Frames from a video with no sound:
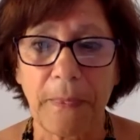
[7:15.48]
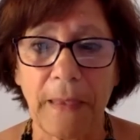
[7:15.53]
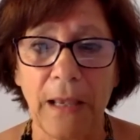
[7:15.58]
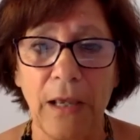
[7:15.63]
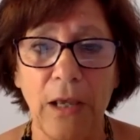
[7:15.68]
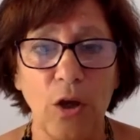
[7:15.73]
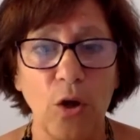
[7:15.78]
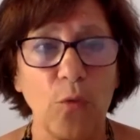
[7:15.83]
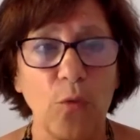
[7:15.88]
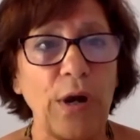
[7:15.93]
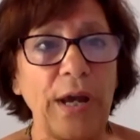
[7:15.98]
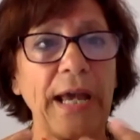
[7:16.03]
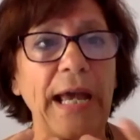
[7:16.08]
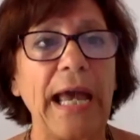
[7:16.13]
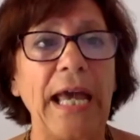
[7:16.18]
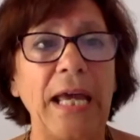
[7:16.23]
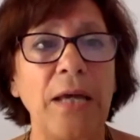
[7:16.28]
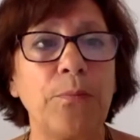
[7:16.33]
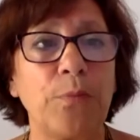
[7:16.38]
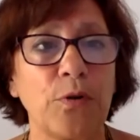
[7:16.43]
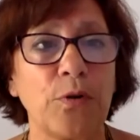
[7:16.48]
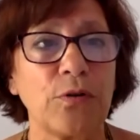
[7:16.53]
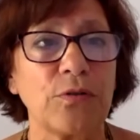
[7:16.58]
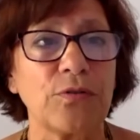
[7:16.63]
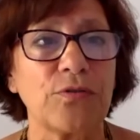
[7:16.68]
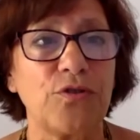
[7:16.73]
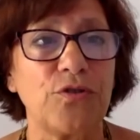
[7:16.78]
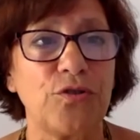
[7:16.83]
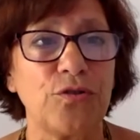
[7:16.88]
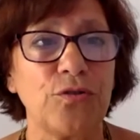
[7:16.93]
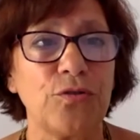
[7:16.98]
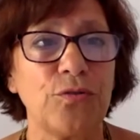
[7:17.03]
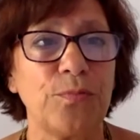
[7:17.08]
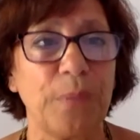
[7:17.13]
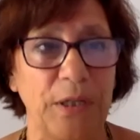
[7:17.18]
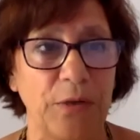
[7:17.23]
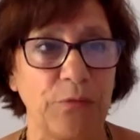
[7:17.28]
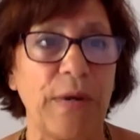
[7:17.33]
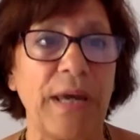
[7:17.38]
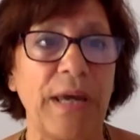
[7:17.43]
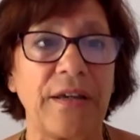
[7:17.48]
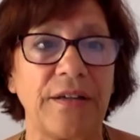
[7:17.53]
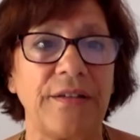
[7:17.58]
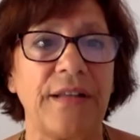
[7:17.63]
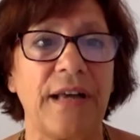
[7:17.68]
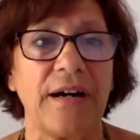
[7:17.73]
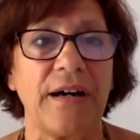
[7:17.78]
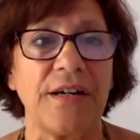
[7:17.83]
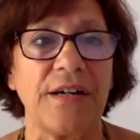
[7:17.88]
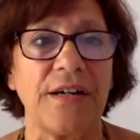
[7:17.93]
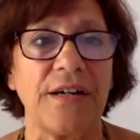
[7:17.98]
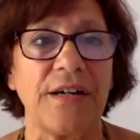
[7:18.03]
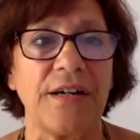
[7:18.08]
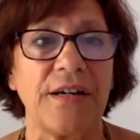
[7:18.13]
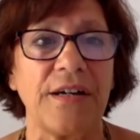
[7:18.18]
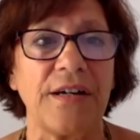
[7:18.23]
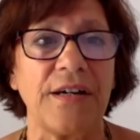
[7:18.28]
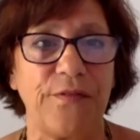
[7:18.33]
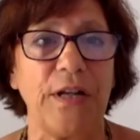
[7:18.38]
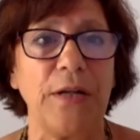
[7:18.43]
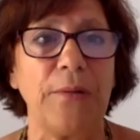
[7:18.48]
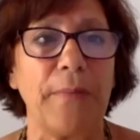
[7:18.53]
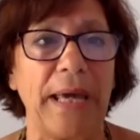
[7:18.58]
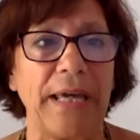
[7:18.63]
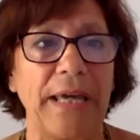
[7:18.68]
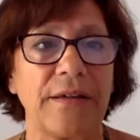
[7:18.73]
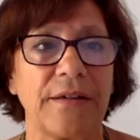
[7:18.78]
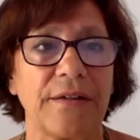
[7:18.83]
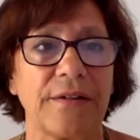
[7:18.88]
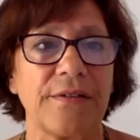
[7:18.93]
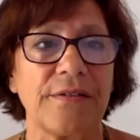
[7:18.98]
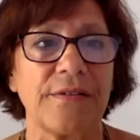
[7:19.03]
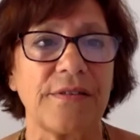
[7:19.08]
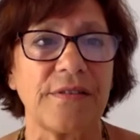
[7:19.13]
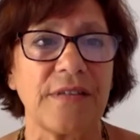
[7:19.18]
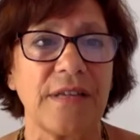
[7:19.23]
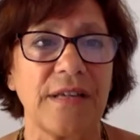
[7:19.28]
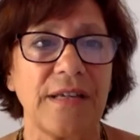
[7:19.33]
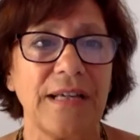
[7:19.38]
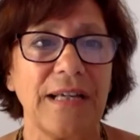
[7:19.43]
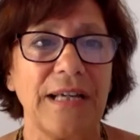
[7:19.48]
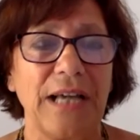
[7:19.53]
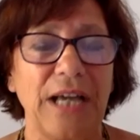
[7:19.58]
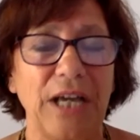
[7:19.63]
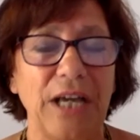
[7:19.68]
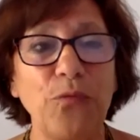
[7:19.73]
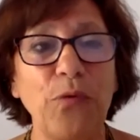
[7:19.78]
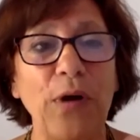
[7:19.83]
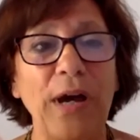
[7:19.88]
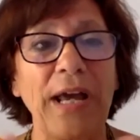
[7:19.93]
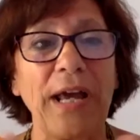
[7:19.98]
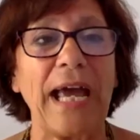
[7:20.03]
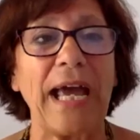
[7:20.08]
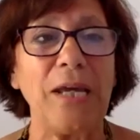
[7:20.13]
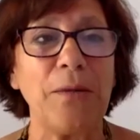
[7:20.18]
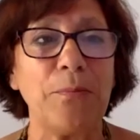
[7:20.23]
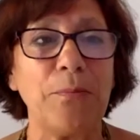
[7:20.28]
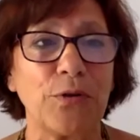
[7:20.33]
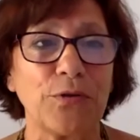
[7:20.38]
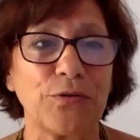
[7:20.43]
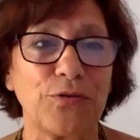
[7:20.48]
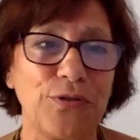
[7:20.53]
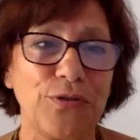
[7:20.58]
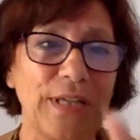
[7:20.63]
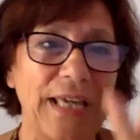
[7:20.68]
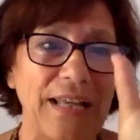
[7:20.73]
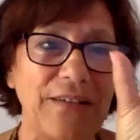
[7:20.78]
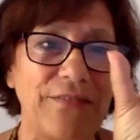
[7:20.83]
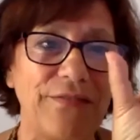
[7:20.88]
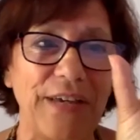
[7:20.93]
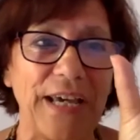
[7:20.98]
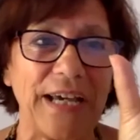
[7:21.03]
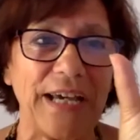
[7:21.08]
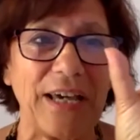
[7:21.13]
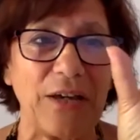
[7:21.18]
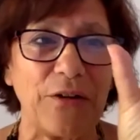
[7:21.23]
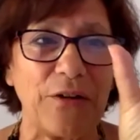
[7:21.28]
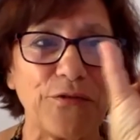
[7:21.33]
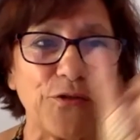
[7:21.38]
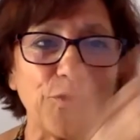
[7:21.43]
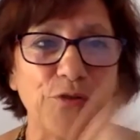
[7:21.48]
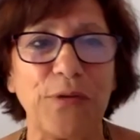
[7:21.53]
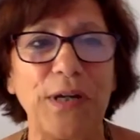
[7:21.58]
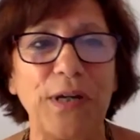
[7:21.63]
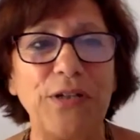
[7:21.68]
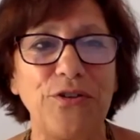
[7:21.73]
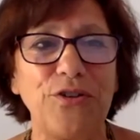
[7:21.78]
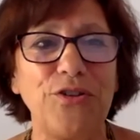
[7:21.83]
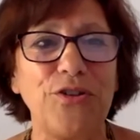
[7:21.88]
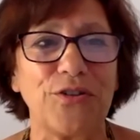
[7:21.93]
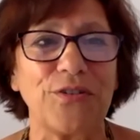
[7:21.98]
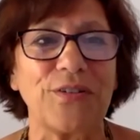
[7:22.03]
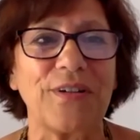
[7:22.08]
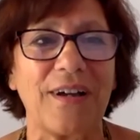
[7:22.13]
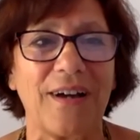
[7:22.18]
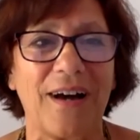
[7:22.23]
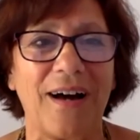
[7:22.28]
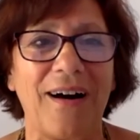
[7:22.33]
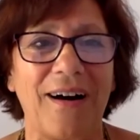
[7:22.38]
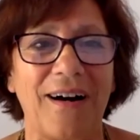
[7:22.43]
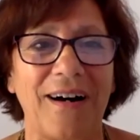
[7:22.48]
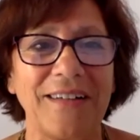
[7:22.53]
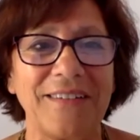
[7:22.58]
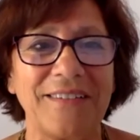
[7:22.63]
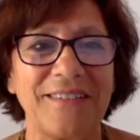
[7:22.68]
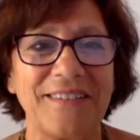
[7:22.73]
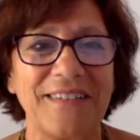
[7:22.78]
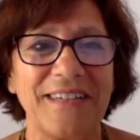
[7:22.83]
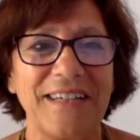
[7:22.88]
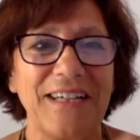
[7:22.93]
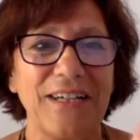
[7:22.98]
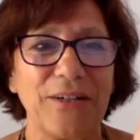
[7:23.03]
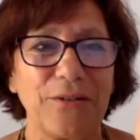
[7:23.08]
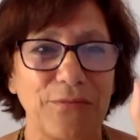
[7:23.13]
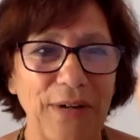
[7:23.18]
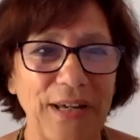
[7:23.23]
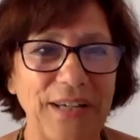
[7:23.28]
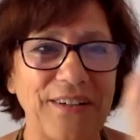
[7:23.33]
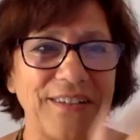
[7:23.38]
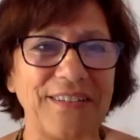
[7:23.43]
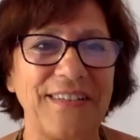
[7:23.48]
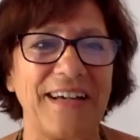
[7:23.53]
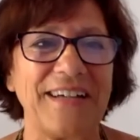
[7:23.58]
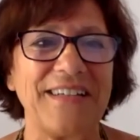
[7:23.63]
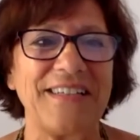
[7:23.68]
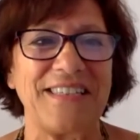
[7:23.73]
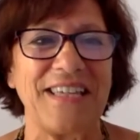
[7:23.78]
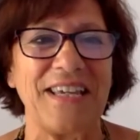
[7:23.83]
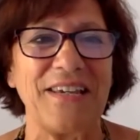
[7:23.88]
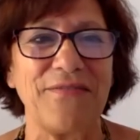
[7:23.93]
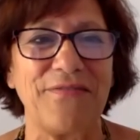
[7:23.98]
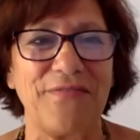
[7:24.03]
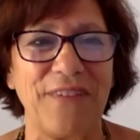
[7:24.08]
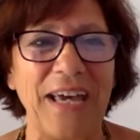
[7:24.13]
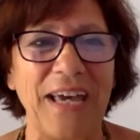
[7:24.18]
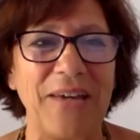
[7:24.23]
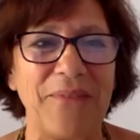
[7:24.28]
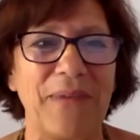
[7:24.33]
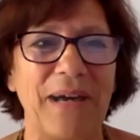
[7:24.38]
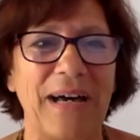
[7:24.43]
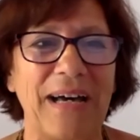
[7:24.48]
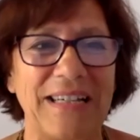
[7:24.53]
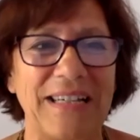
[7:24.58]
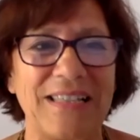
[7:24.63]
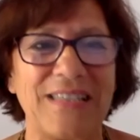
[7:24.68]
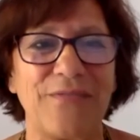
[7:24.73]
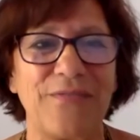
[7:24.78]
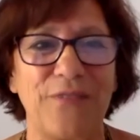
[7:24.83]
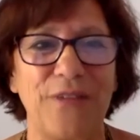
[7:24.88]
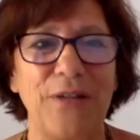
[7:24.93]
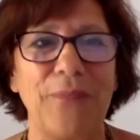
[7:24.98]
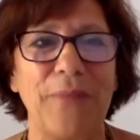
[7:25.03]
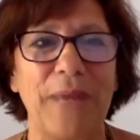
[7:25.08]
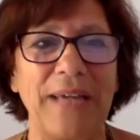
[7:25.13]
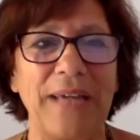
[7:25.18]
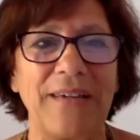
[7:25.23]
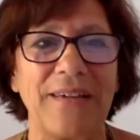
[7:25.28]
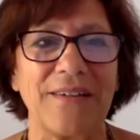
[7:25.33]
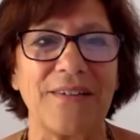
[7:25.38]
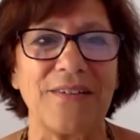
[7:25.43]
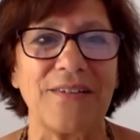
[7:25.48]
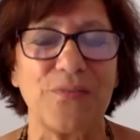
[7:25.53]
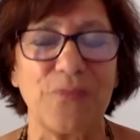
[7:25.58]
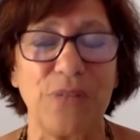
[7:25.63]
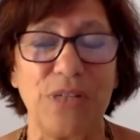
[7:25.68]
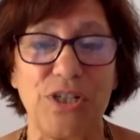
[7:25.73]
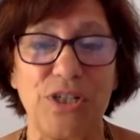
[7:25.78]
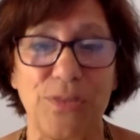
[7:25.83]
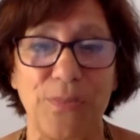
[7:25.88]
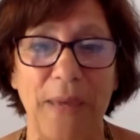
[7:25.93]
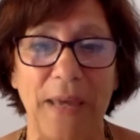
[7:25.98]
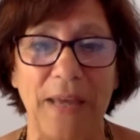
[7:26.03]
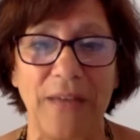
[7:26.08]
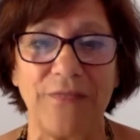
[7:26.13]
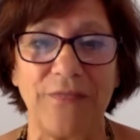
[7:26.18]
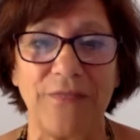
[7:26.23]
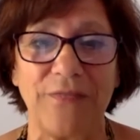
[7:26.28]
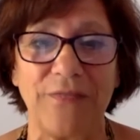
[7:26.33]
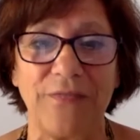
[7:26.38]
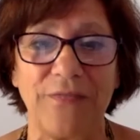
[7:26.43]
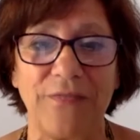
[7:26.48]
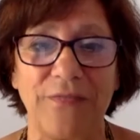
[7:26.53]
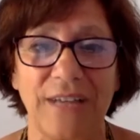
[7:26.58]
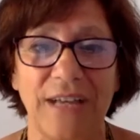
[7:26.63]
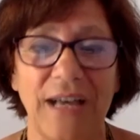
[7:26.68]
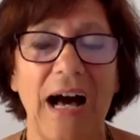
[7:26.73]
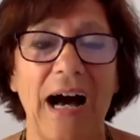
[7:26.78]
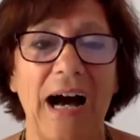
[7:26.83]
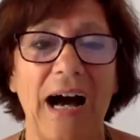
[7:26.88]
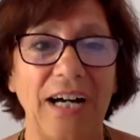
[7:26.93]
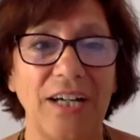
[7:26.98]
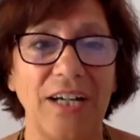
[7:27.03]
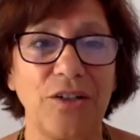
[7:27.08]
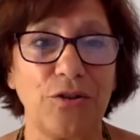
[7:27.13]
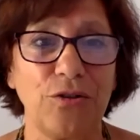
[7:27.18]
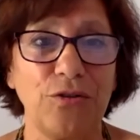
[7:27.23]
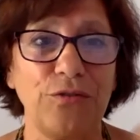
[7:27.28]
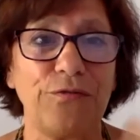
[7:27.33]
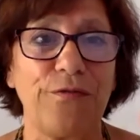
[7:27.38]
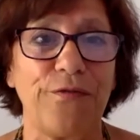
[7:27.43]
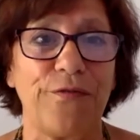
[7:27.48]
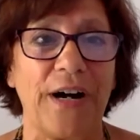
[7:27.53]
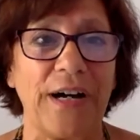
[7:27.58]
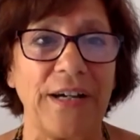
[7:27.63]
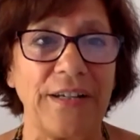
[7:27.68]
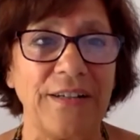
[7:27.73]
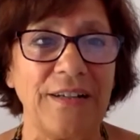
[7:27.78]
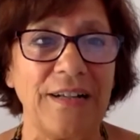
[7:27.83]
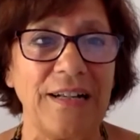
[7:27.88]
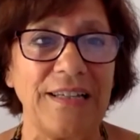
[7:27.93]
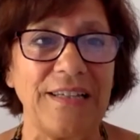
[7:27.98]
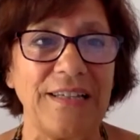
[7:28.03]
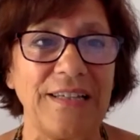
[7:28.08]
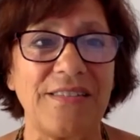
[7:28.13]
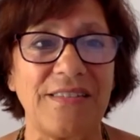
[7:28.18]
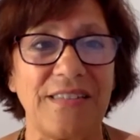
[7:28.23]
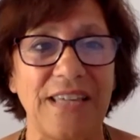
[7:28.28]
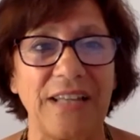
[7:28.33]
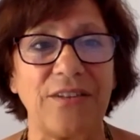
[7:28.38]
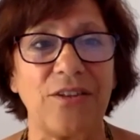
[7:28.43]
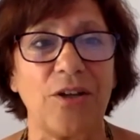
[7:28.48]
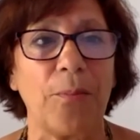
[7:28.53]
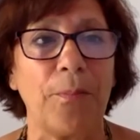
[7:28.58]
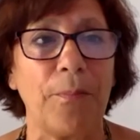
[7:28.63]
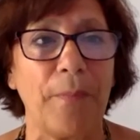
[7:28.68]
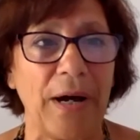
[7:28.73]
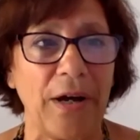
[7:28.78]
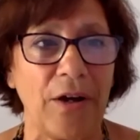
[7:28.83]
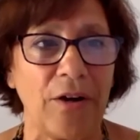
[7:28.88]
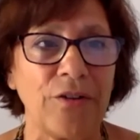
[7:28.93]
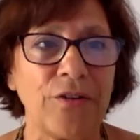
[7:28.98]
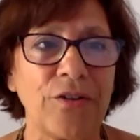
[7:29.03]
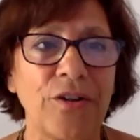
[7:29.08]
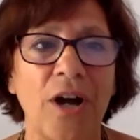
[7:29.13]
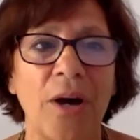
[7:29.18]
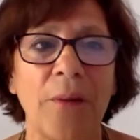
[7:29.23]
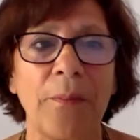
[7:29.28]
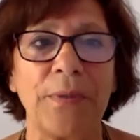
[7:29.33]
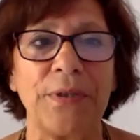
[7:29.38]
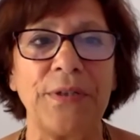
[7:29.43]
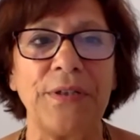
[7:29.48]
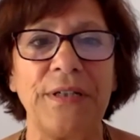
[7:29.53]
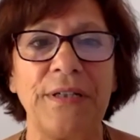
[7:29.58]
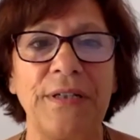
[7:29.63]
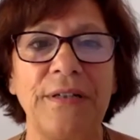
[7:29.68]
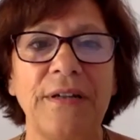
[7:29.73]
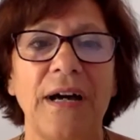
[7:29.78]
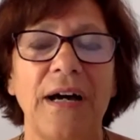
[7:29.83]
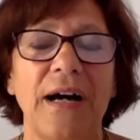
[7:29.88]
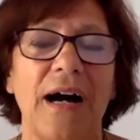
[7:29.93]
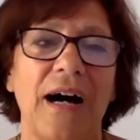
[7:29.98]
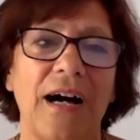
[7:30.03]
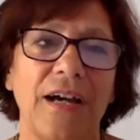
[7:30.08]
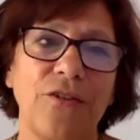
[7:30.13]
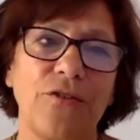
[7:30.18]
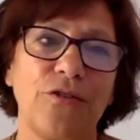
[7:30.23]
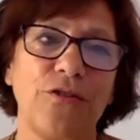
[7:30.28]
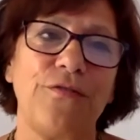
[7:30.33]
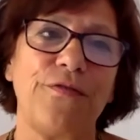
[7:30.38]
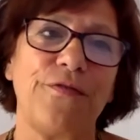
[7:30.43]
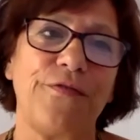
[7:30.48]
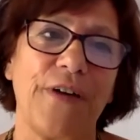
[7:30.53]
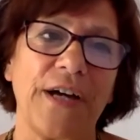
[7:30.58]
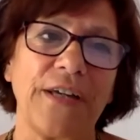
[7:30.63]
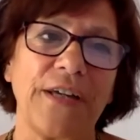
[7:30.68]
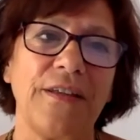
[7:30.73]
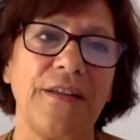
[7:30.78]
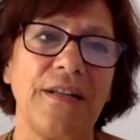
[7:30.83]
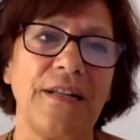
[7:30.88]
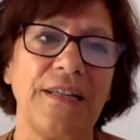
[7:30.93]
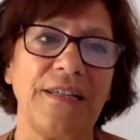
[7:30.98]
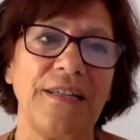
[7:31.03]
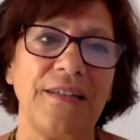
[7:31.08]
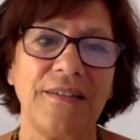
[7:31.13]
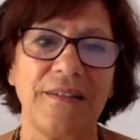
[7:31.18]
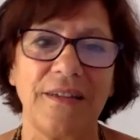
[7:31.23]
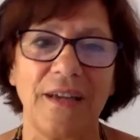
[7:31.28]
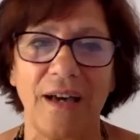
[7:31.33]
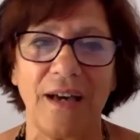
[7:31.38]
were able to be recognized as filmmakers and were able to get their kind of trade union card, recognizing them as filmmakers, which meant that I could finally set up my own company. I could finally